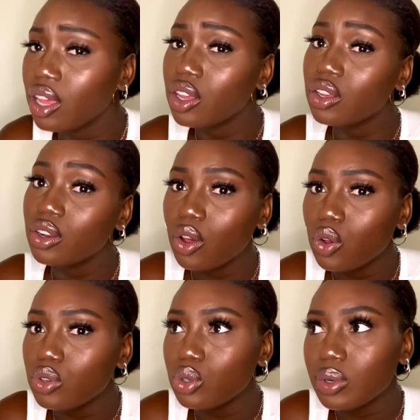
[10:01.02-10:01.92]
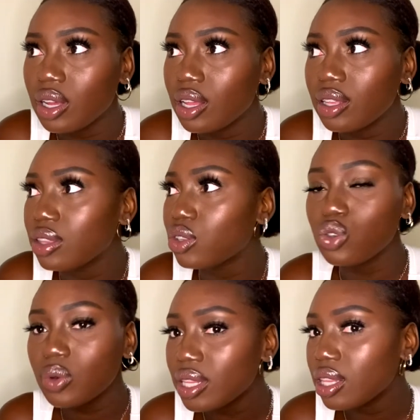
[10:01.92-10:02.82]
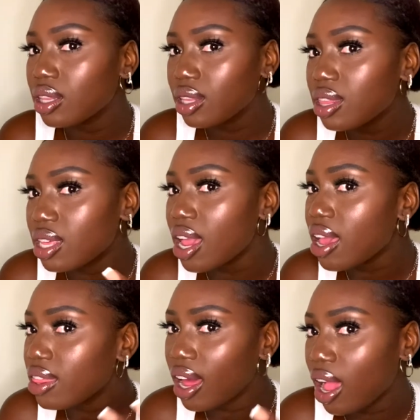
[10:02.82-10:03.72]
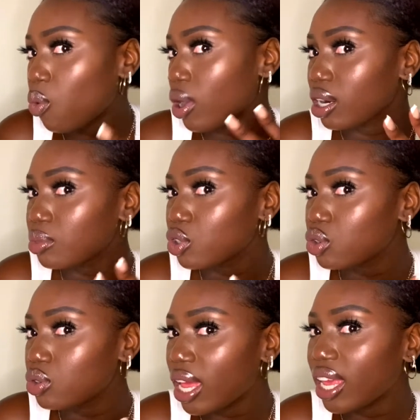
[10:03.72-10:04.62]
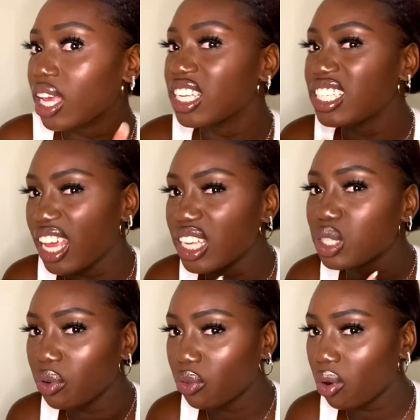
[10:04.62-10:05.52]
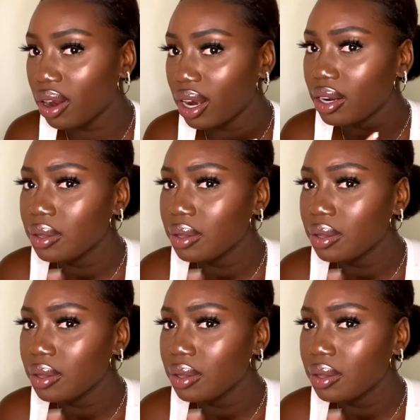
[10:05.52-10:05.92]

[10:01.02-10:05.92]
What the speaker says: you know, doing the thing that I wanted him to do like days before.